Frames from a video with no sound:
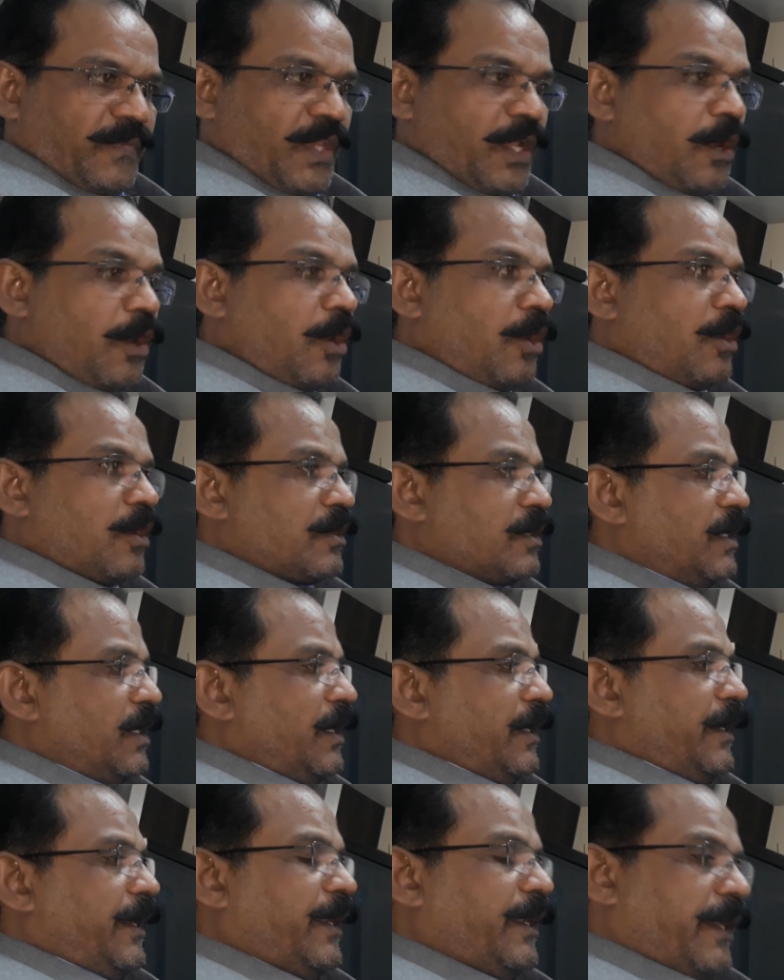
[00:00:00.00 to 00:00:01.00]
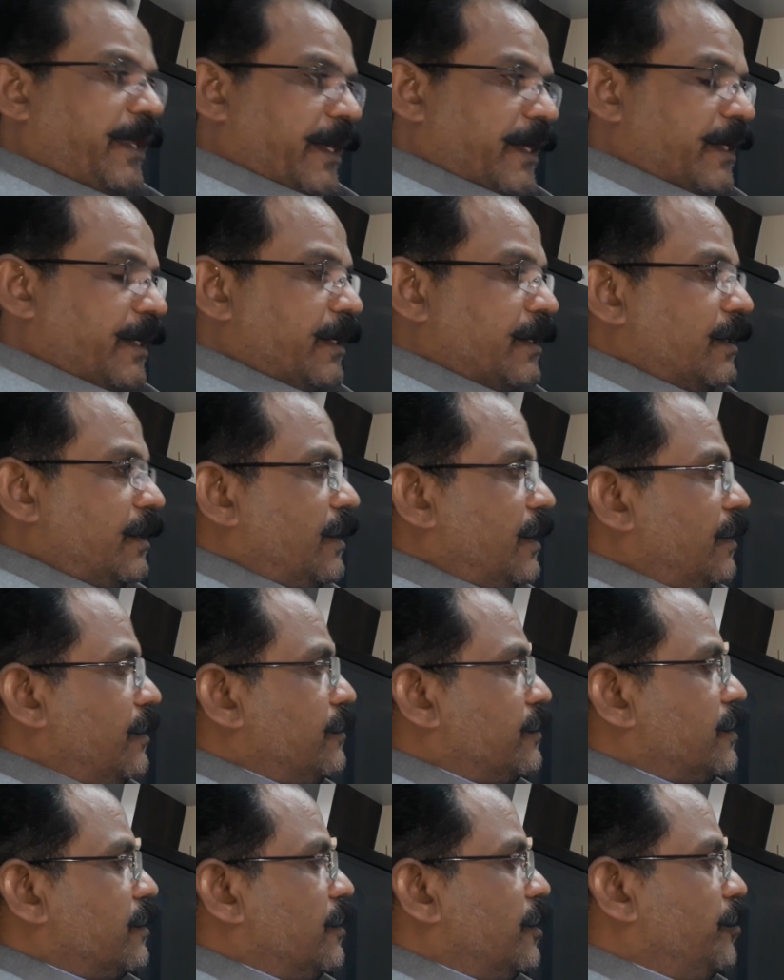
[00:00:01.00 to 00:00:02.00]
or in technical
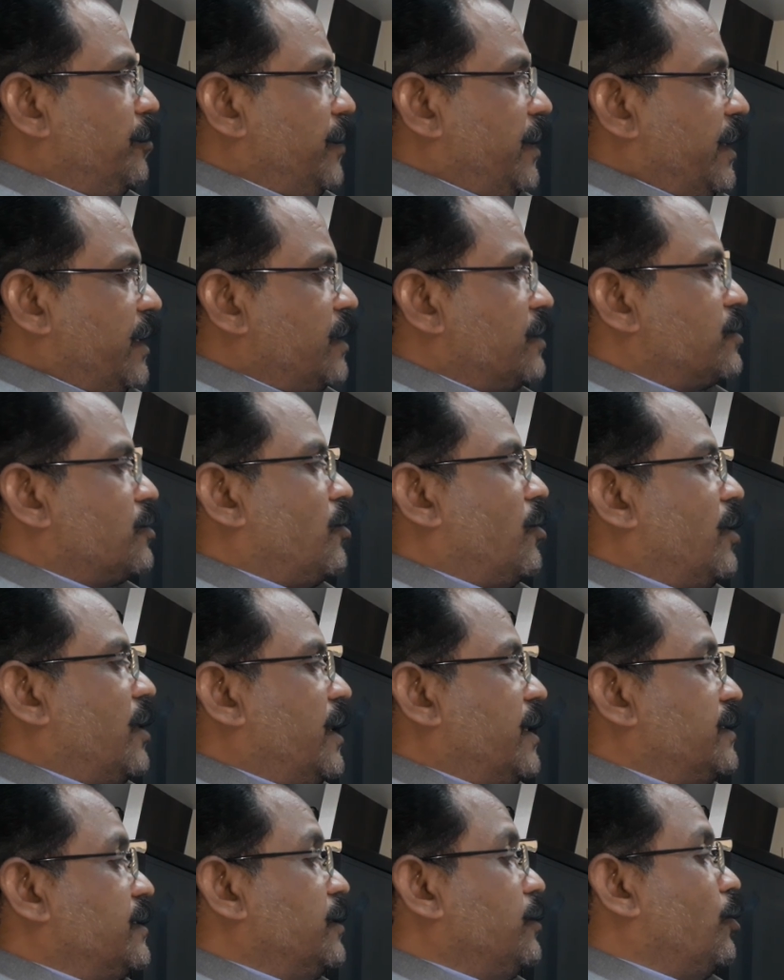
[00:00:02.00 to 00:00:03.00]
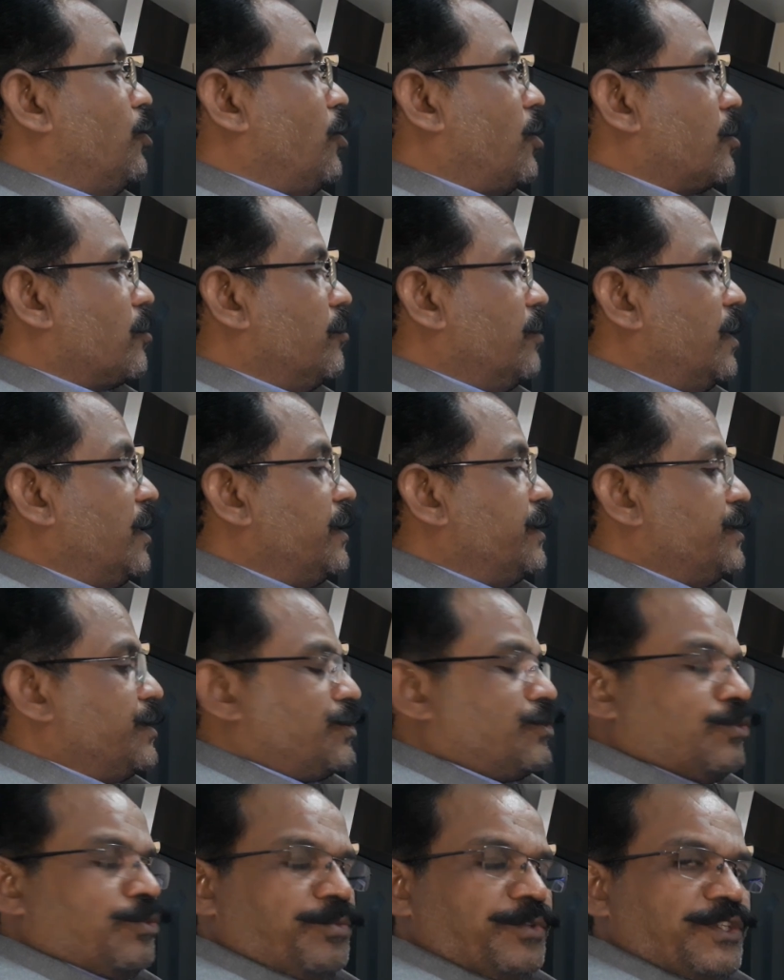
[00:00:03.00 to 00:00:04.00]
term it is called as a normal
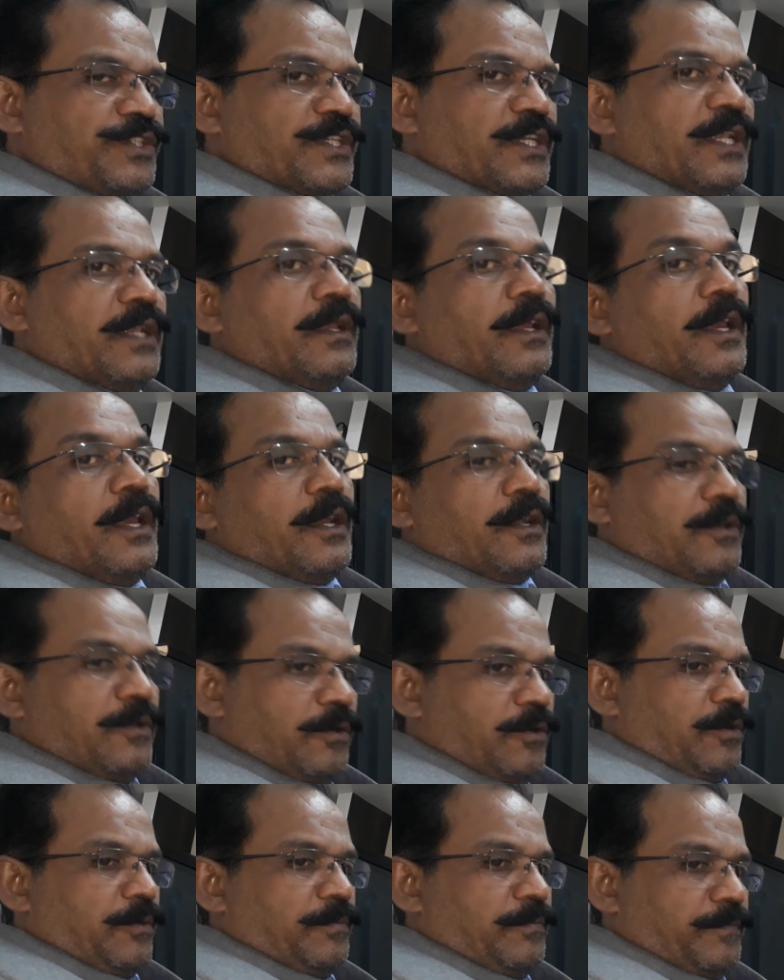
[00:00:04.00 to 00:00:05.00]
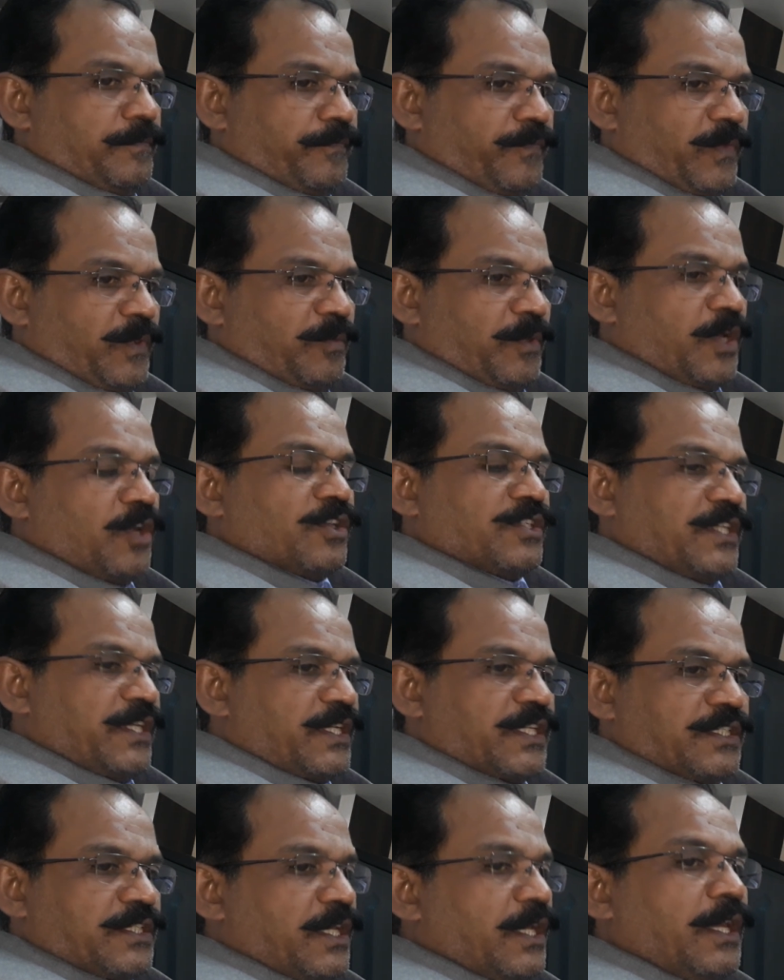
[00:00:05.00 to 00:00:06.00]
distribution curve, because it
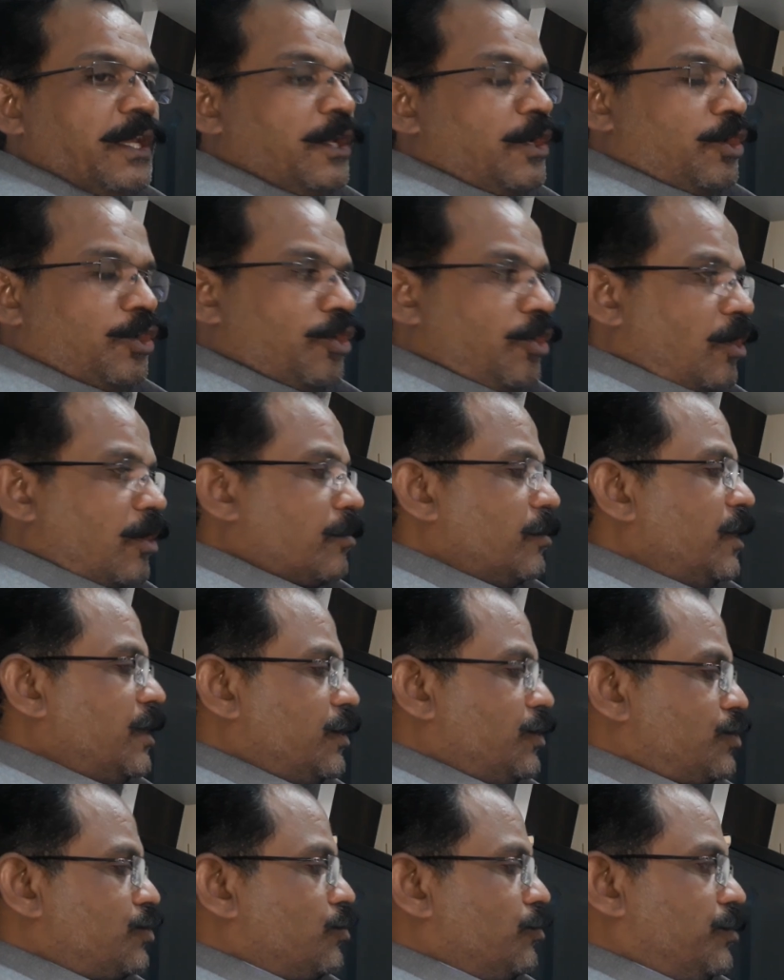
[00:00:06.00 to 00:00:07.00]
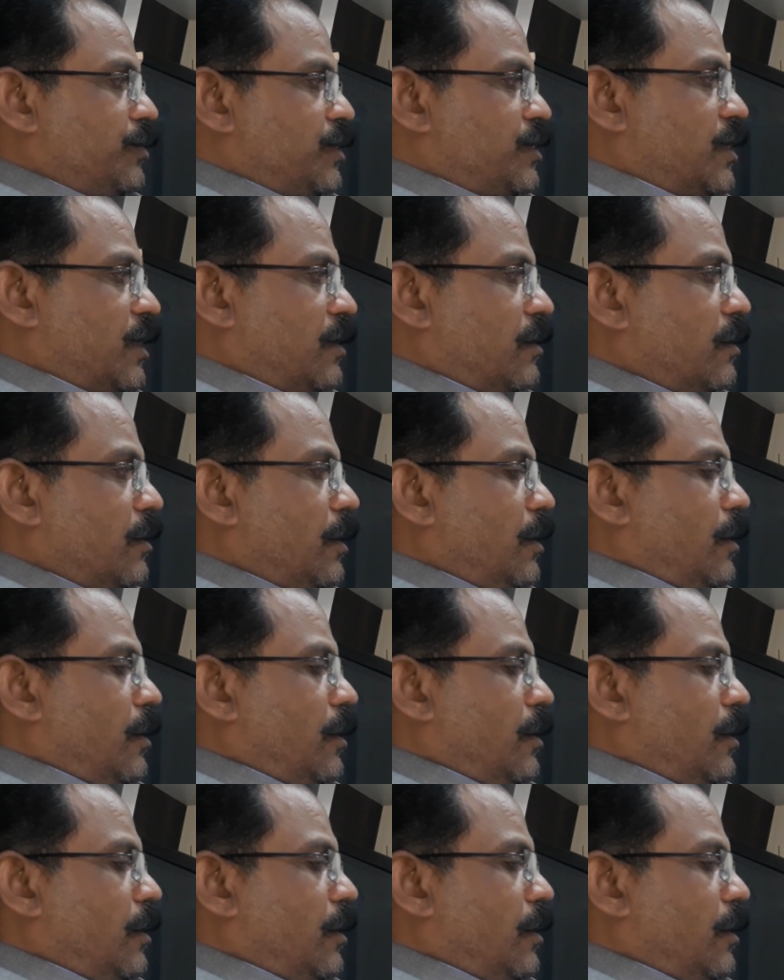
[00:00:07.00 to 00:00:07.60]
is a normal distribution.